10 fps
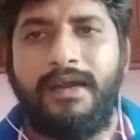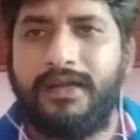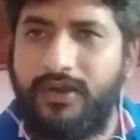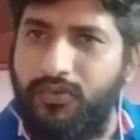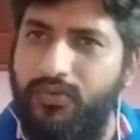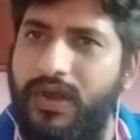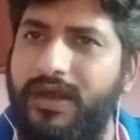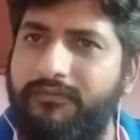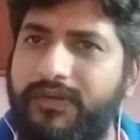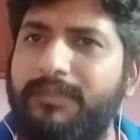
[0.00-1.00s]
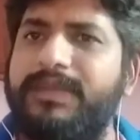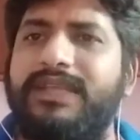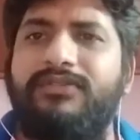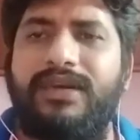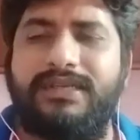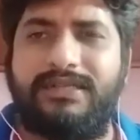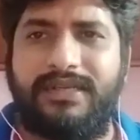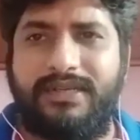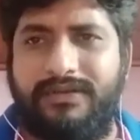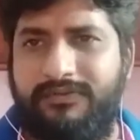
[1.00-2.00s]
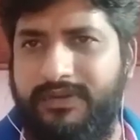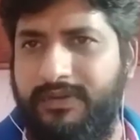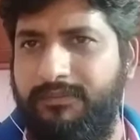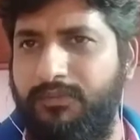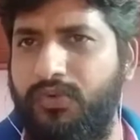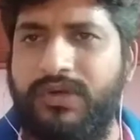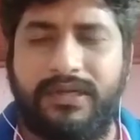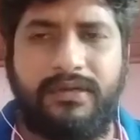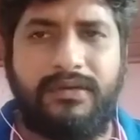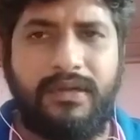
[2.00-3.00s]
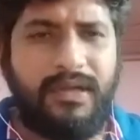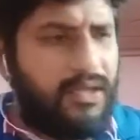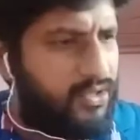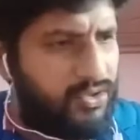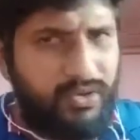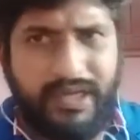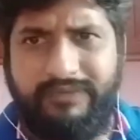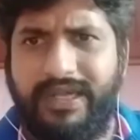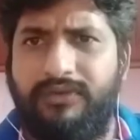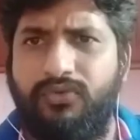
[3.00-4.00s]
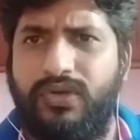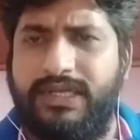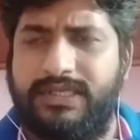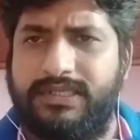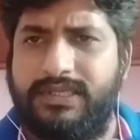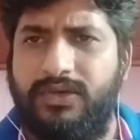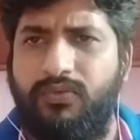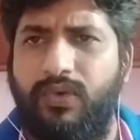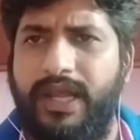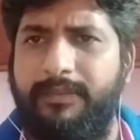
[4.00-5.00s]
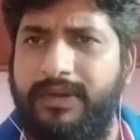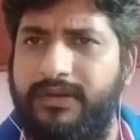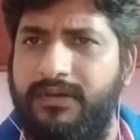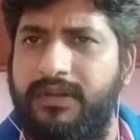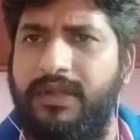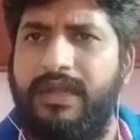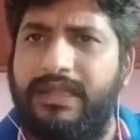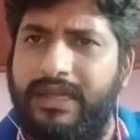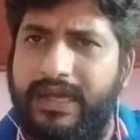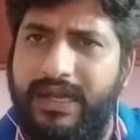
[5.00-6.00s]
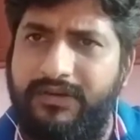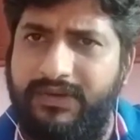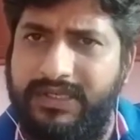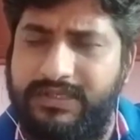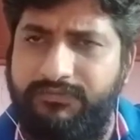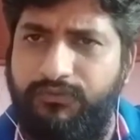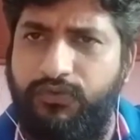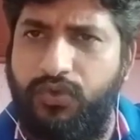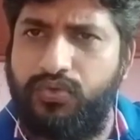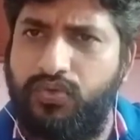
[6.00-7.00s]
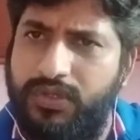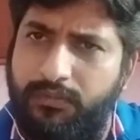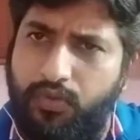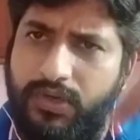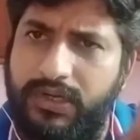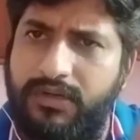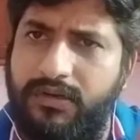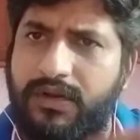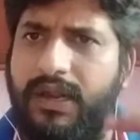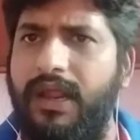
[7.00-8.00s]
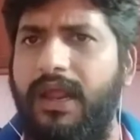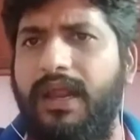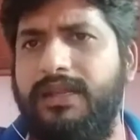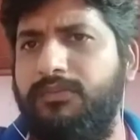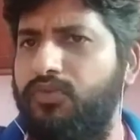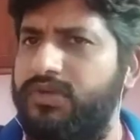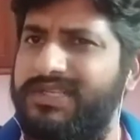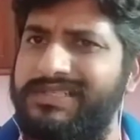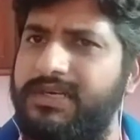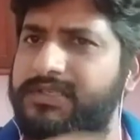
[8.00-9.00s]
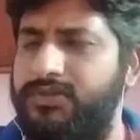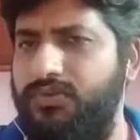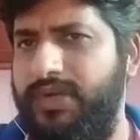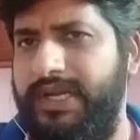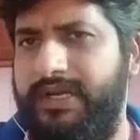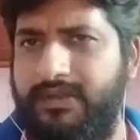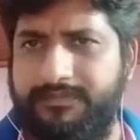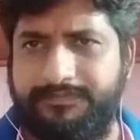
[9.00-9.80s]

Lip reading: Now, from the equivalent circuit of a motor, you are giving a voltage. What happened? The current will flow through the motor and the motor starts rotating.